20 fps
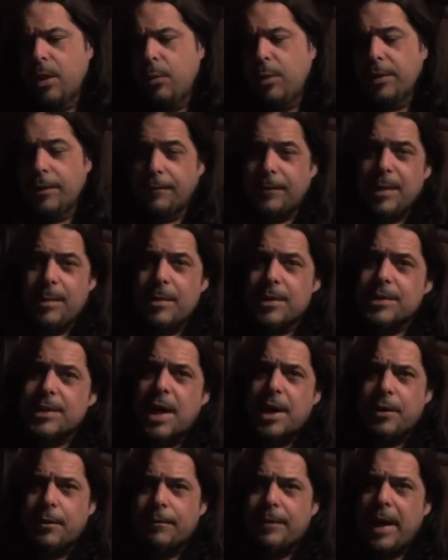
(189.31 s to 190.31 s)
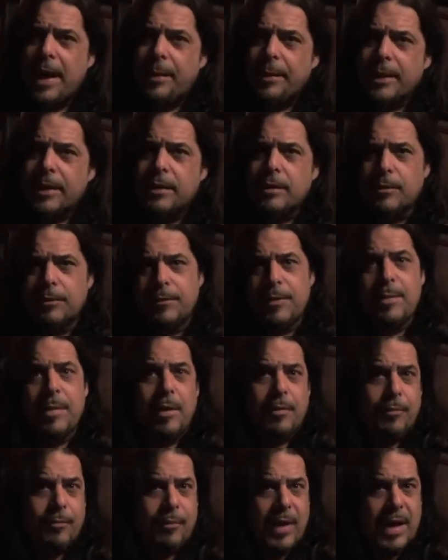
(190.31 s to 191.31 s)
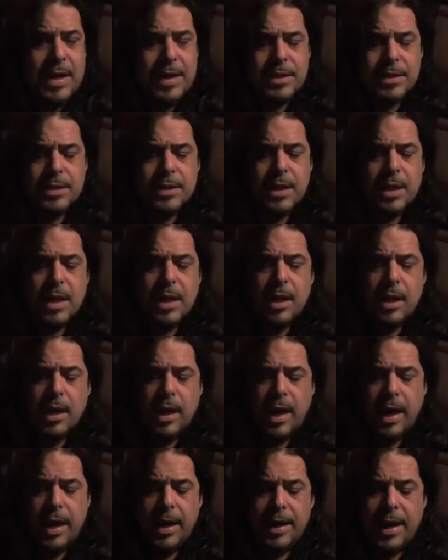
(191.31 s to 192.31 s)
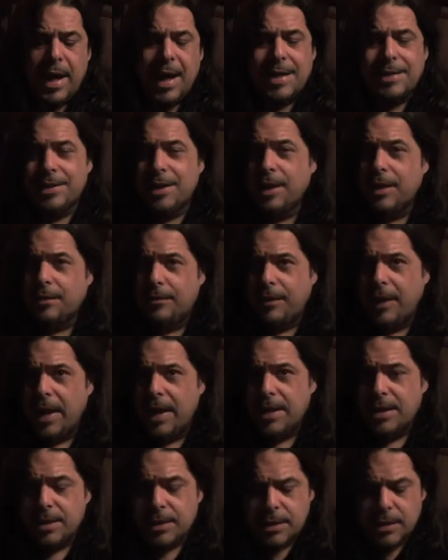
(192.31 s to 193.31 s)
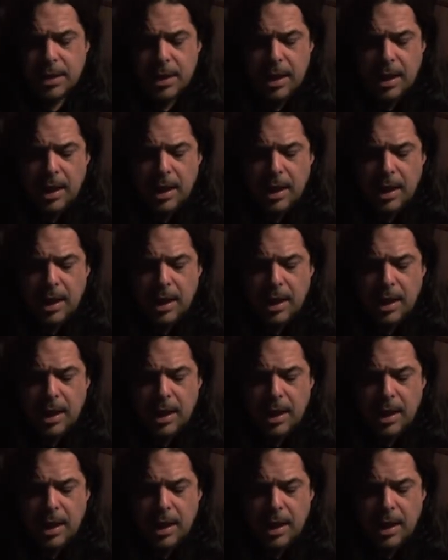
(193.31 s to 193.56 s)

with the female side of your family, your female friends, and asking advice,